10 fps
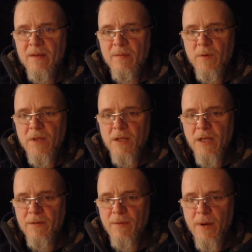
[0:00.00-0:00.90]
with a
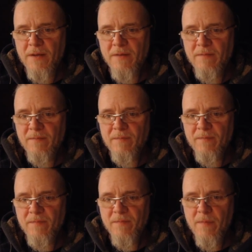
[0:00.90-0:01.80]
click of a button.
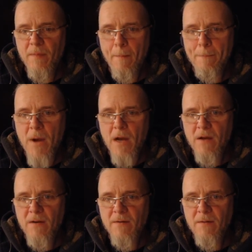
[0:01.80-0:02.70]

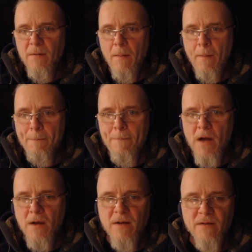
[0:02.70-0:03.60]
Bunk,
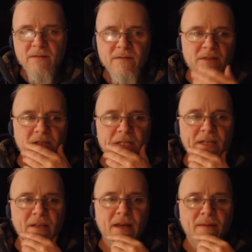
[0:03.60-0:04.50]
bunk, just
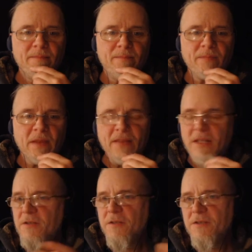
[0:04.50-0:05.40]
like that.
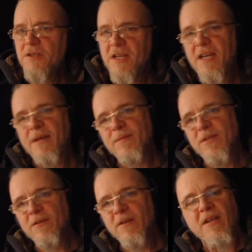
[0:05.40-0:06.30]
That's your GM
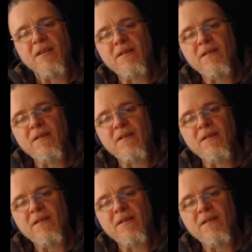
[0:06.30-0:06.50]
screen.